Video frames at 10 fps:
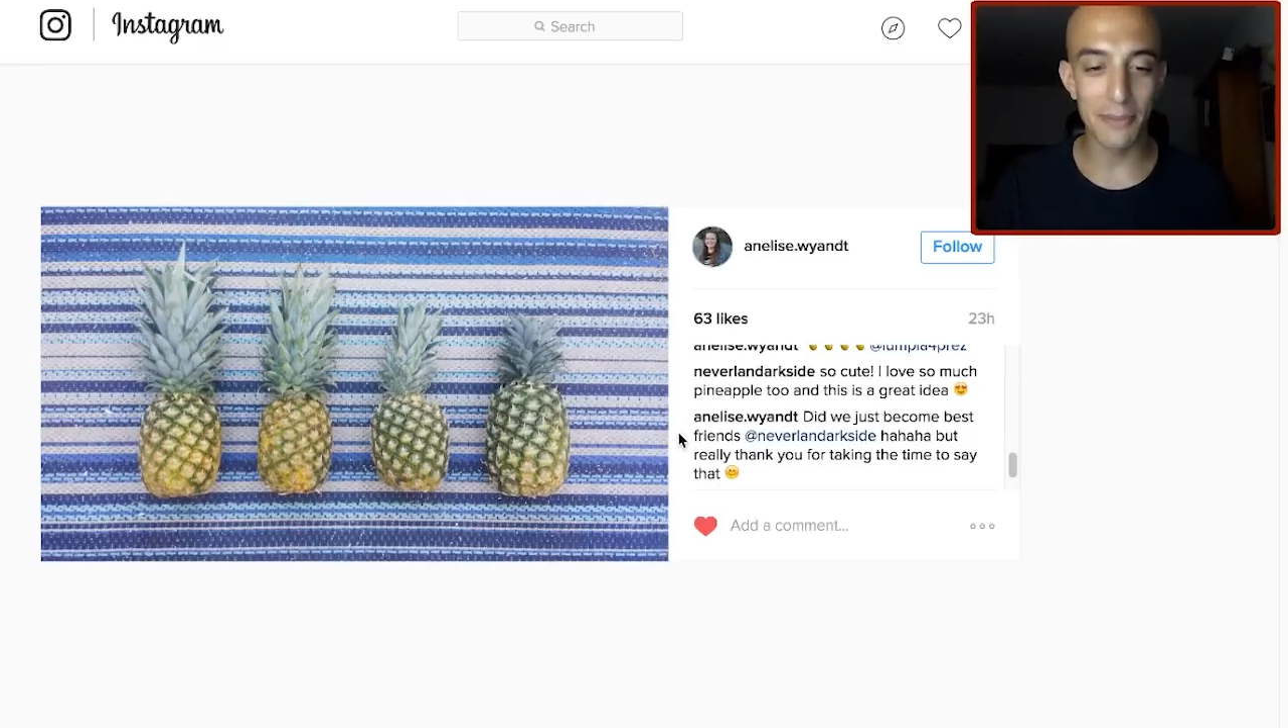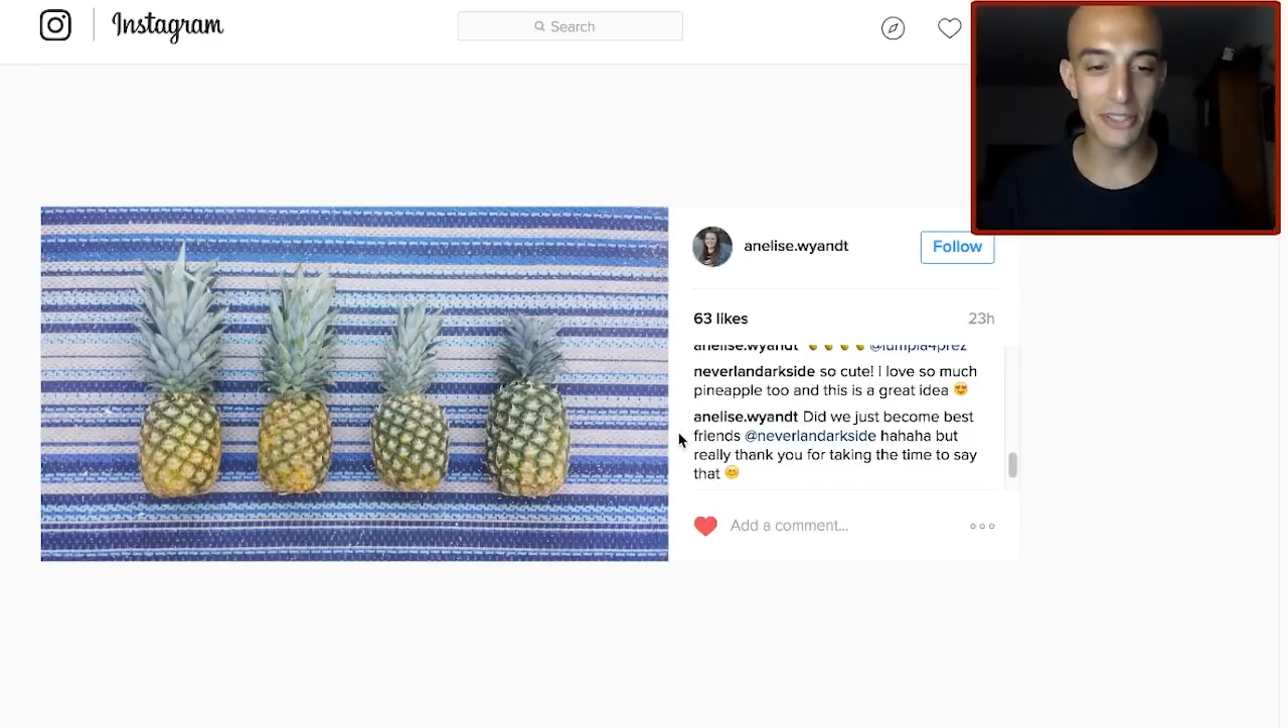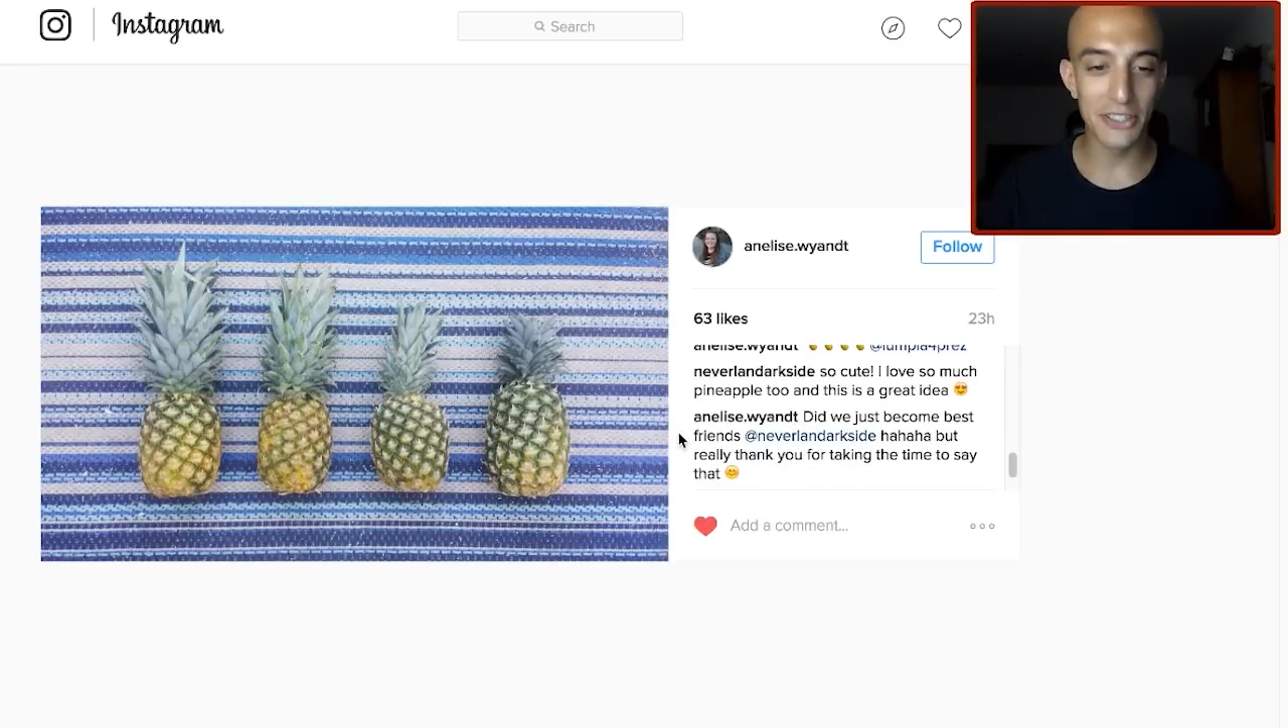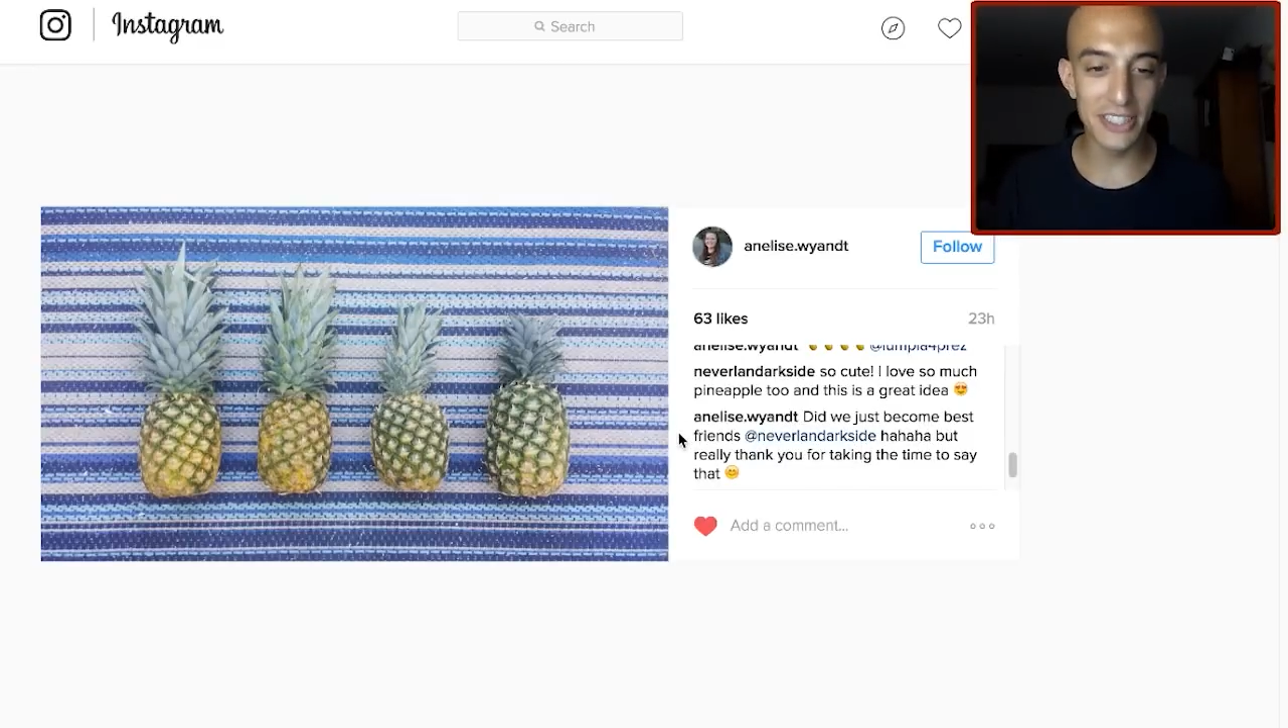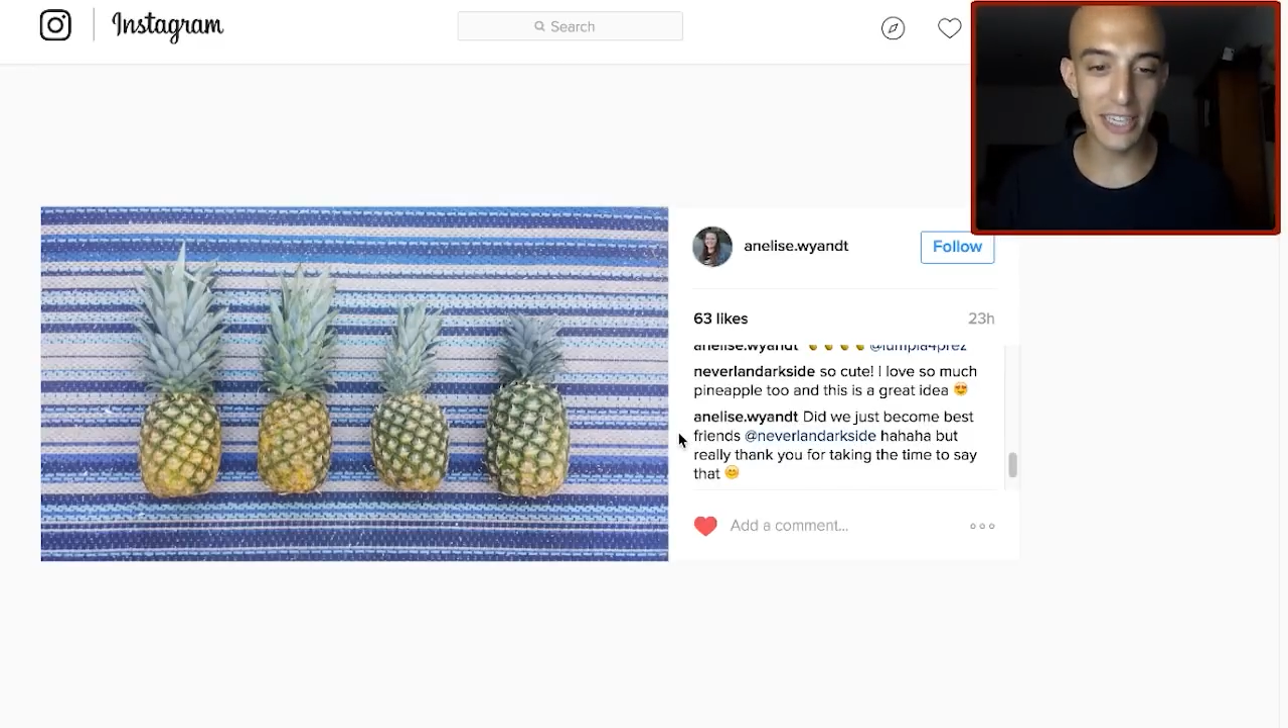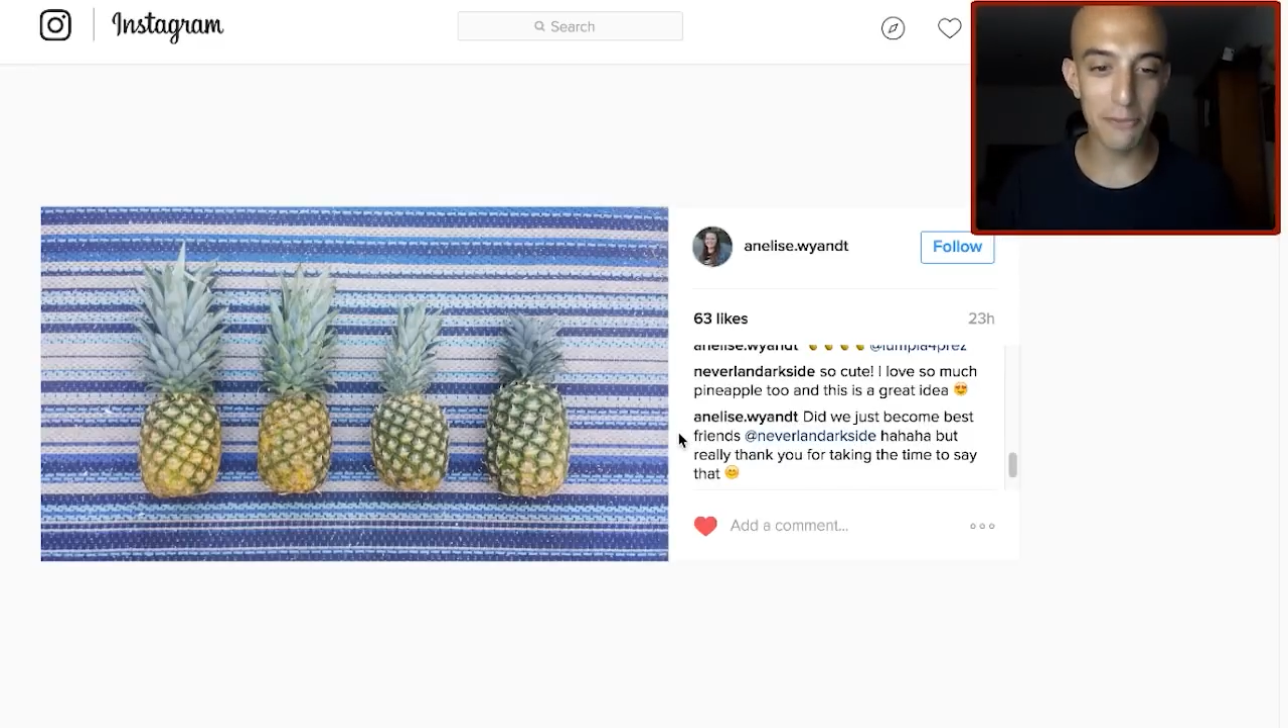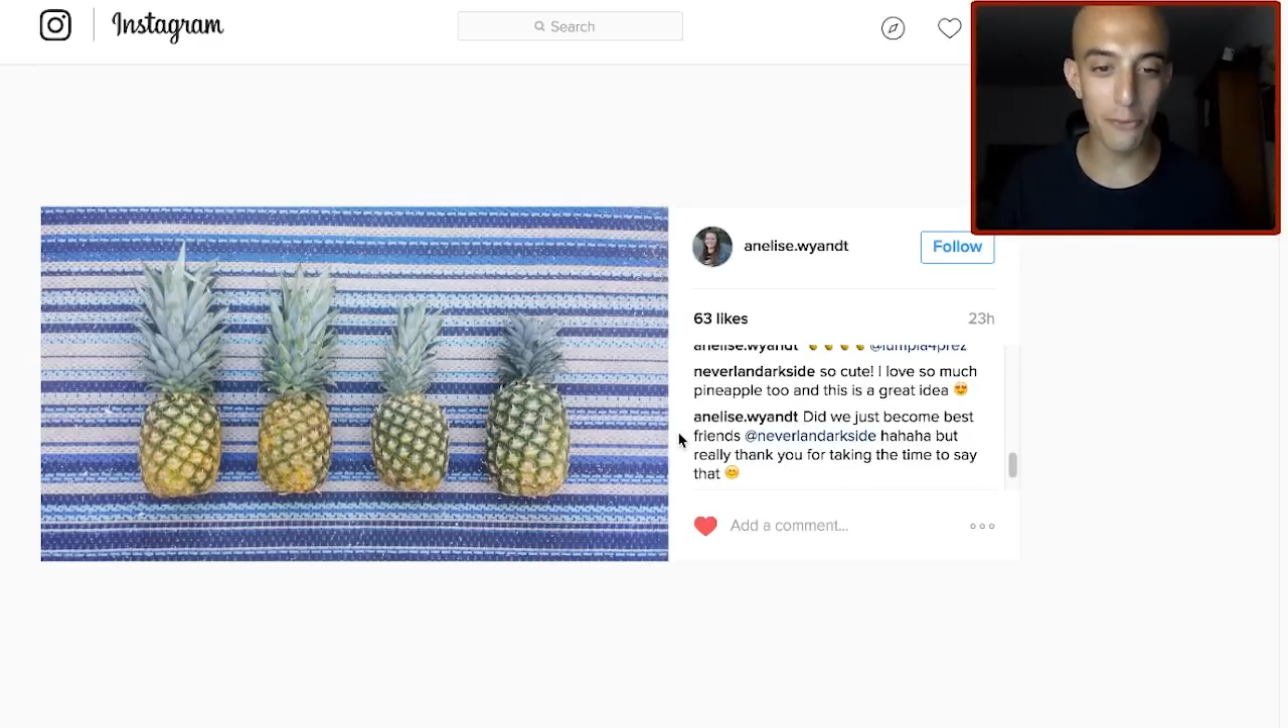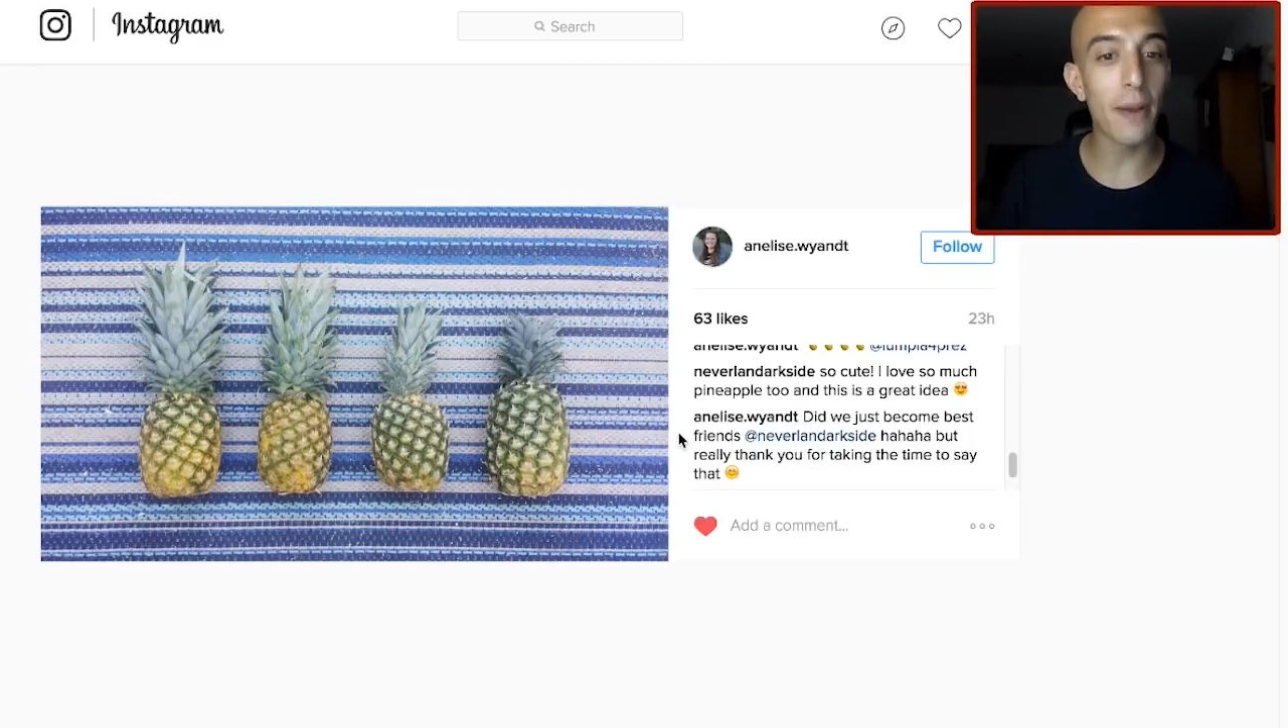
and you just have 4